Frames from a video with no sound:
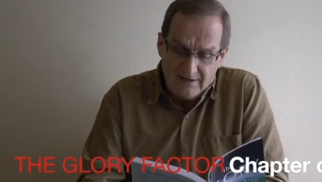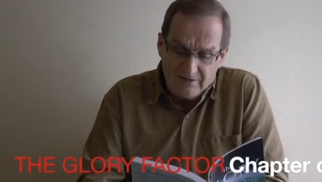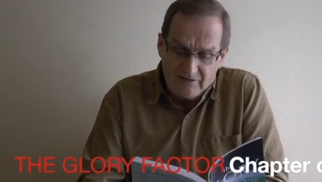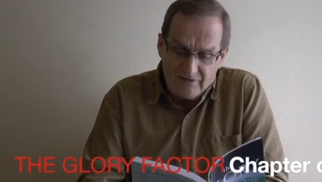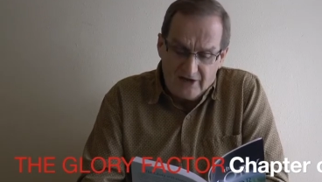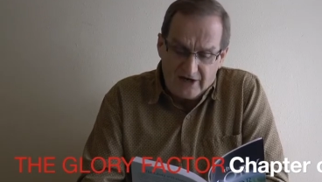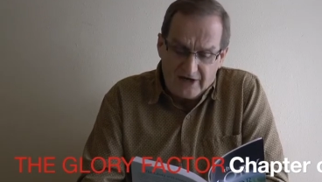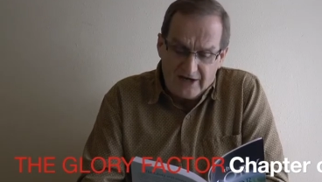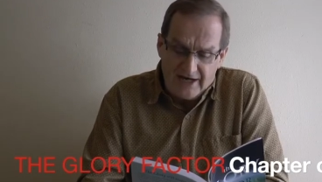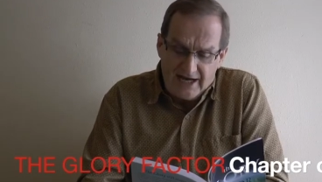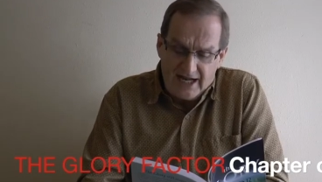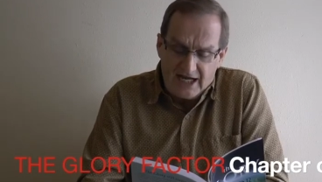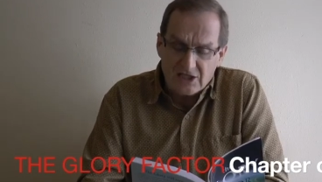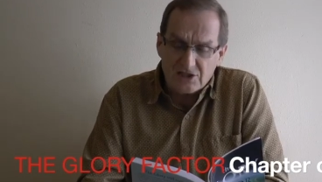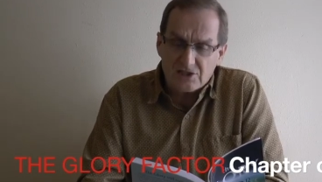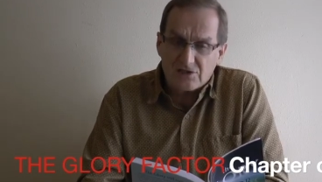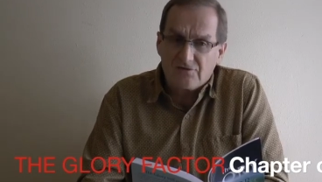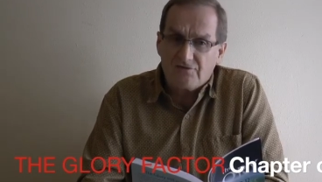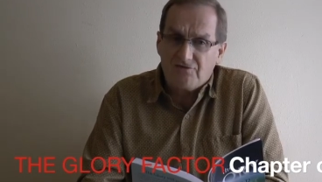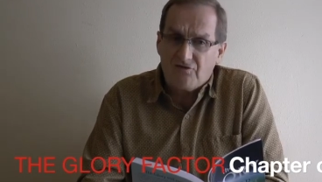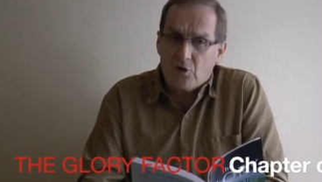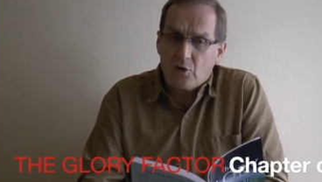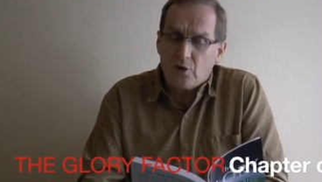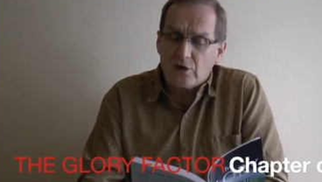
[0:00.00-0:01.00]
that announced
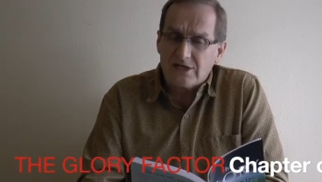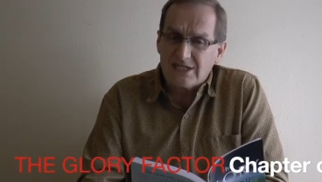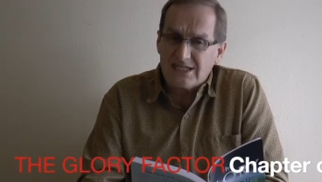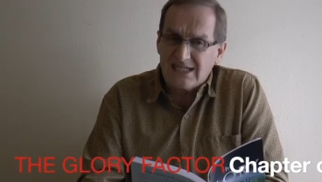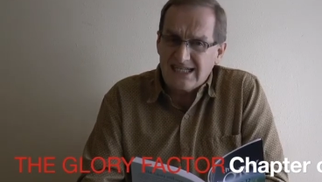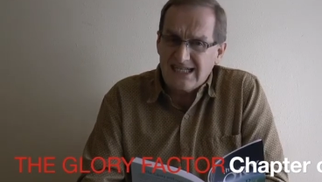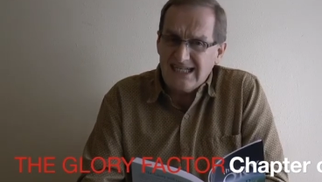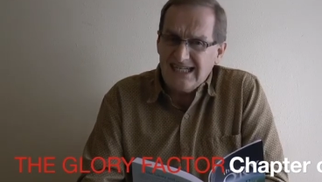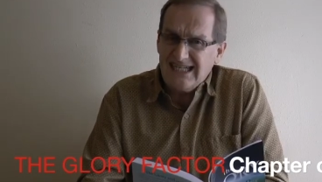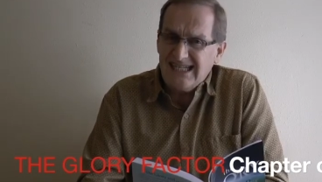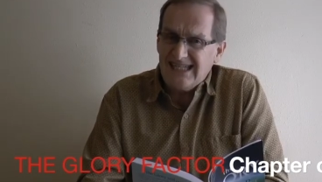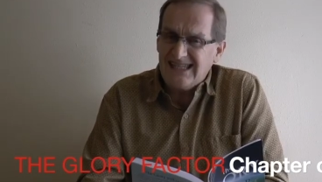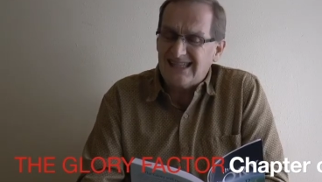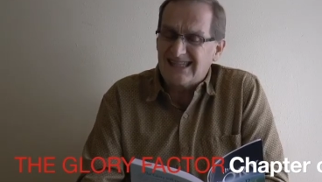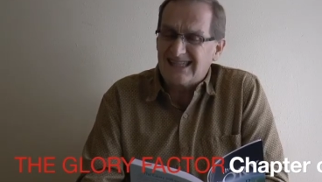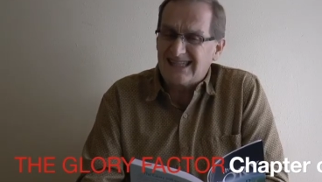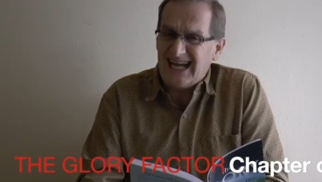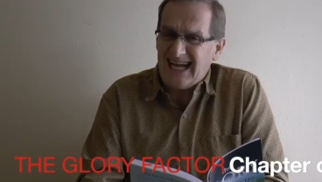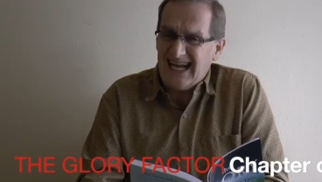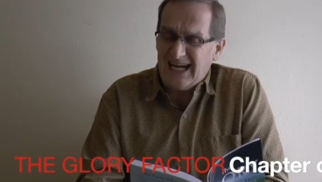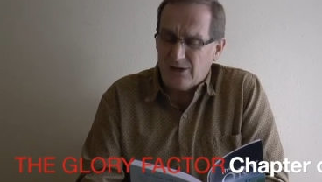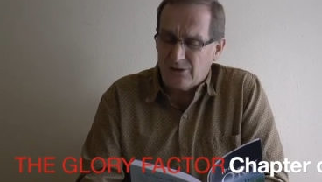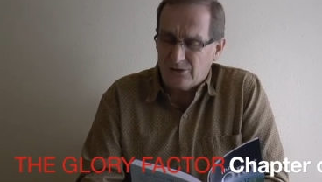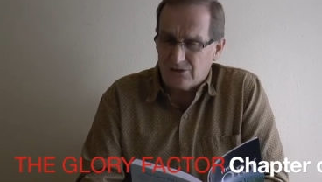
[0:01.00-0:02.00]

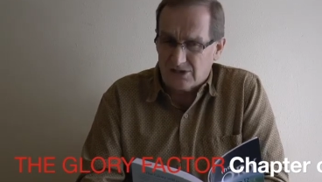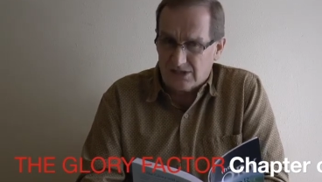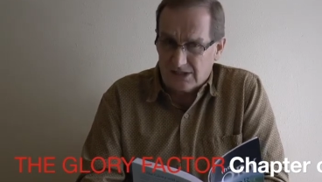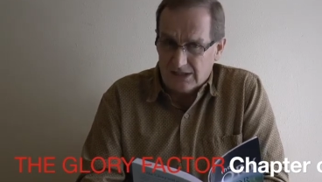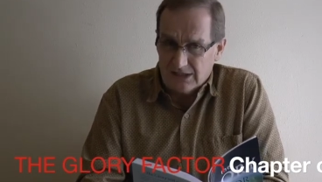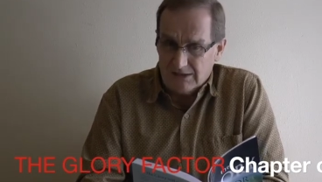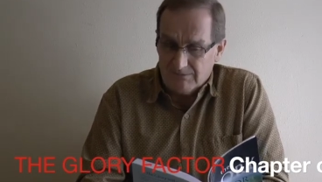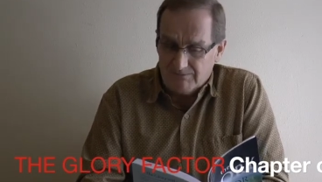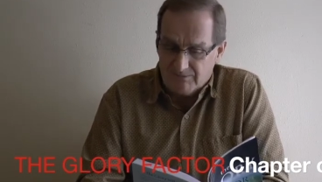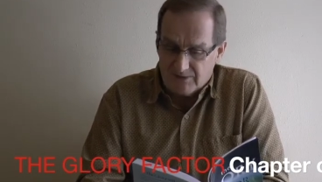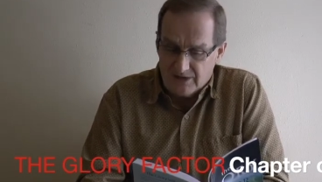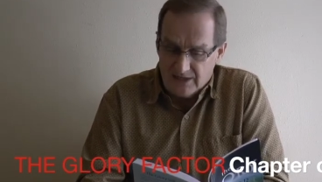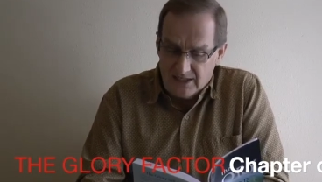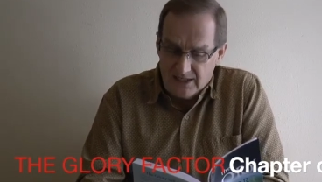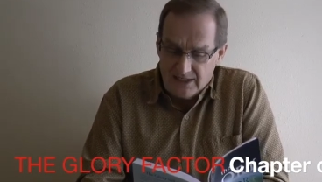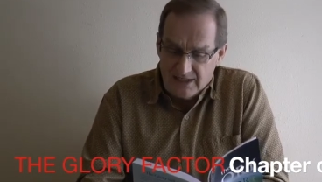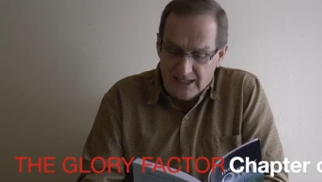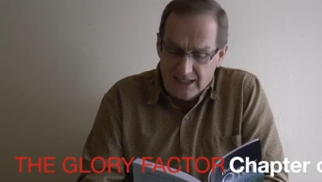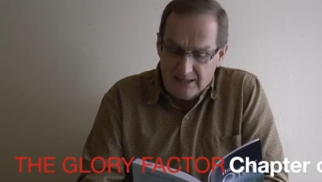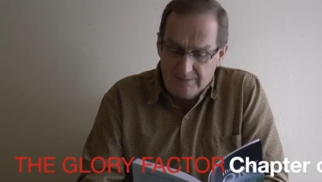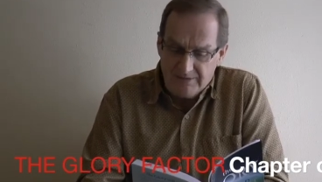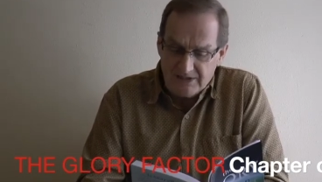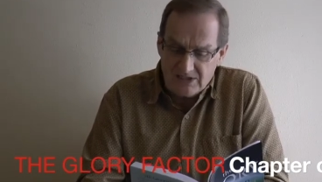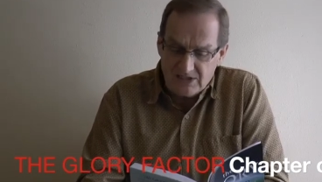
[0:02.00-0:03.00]
14,000
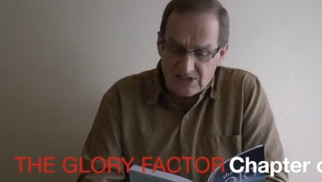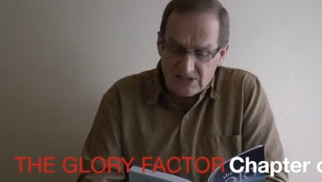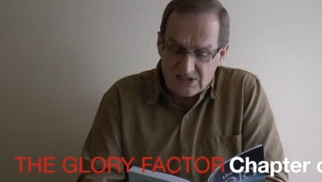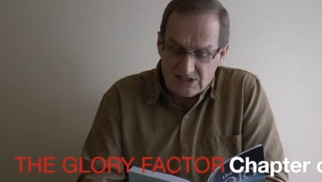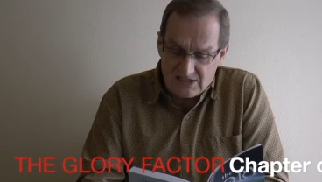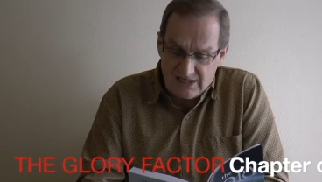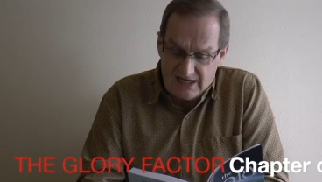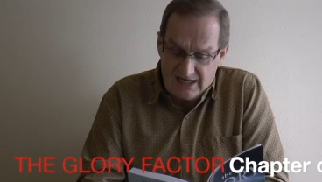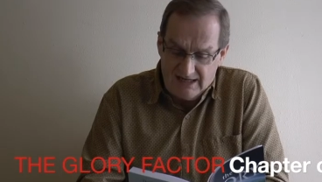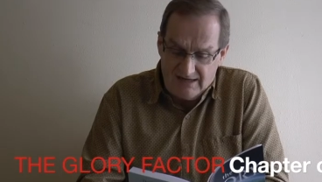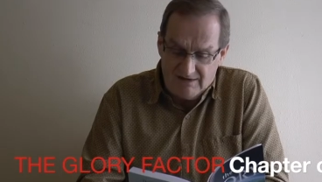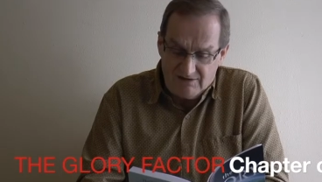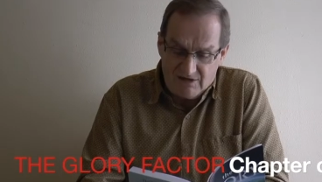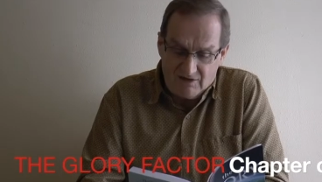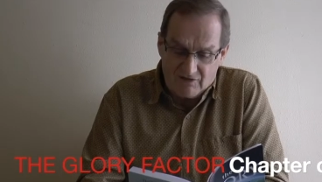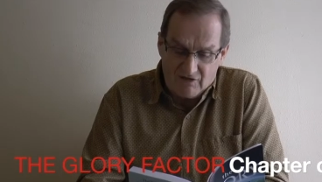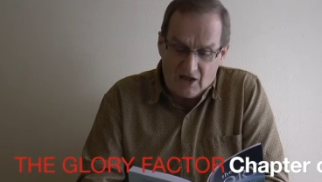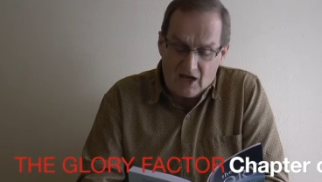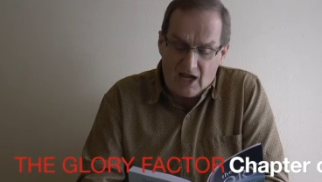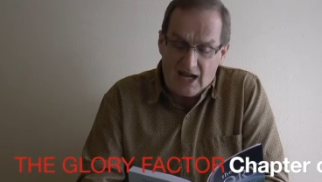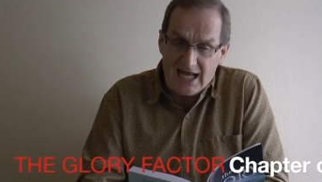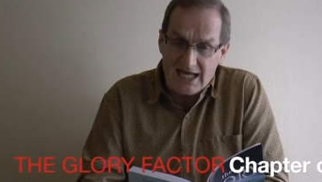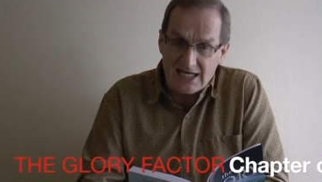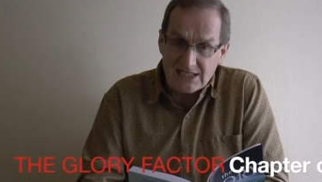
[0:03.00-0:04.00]
had been saved in
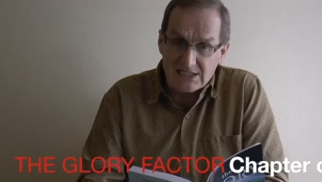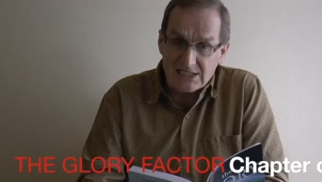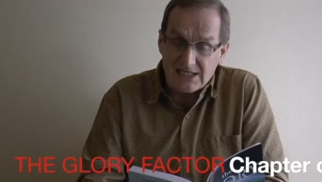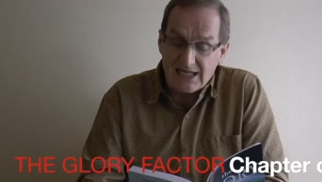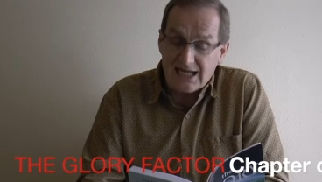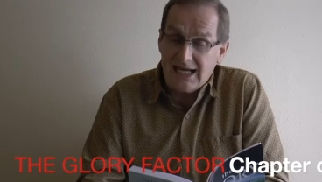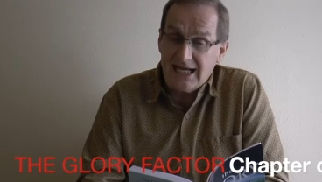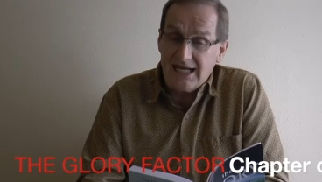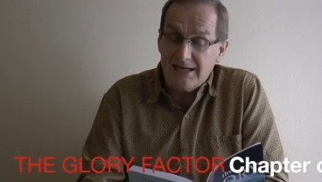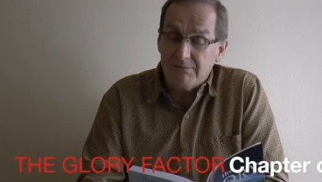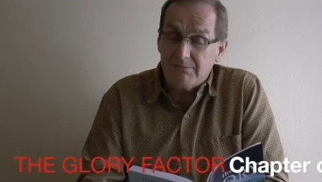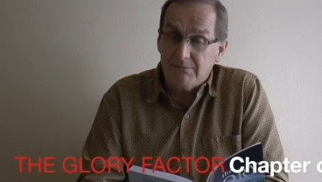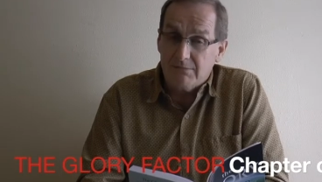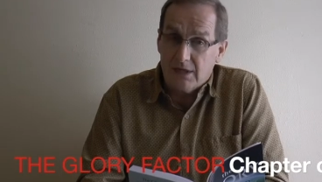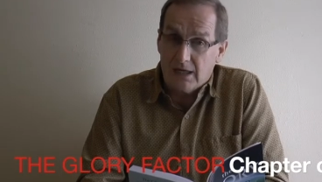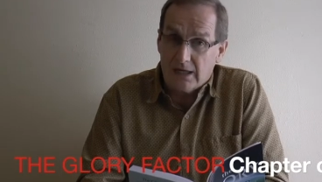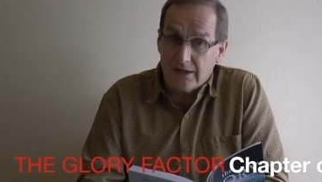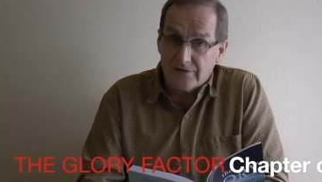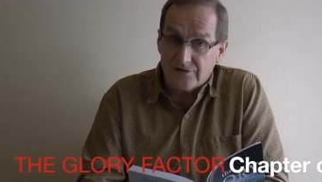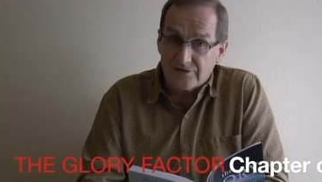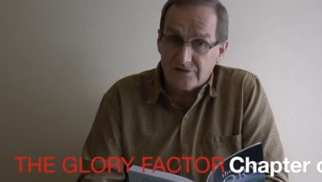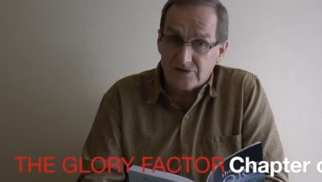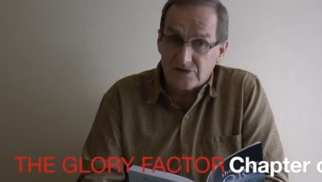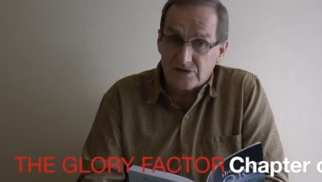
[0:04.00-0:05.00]
the last 8
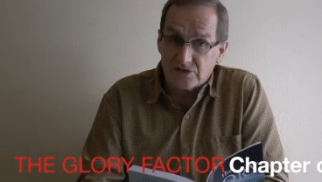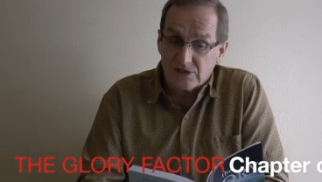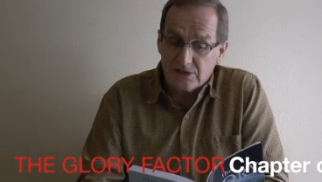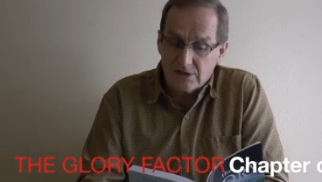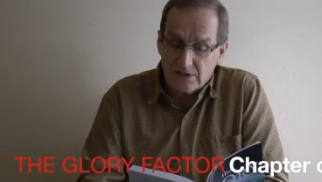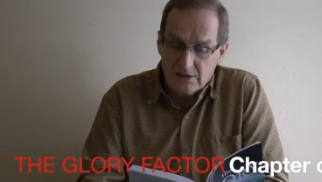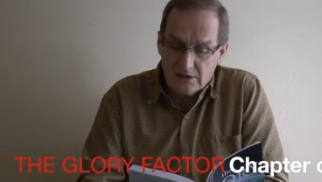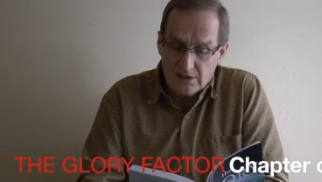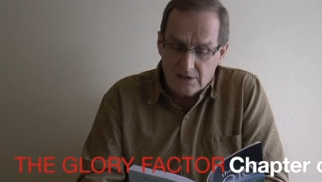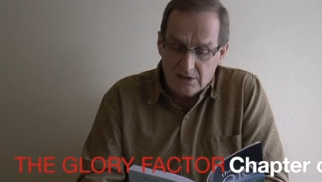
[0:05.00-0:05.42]
months.